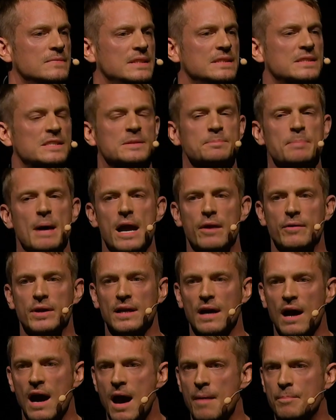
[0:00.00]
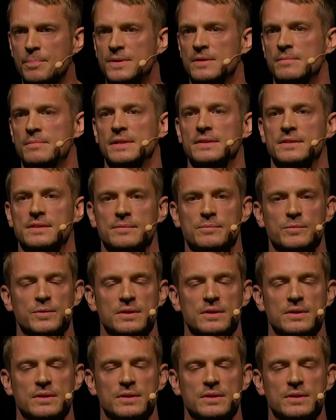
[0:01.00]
inspiring optimism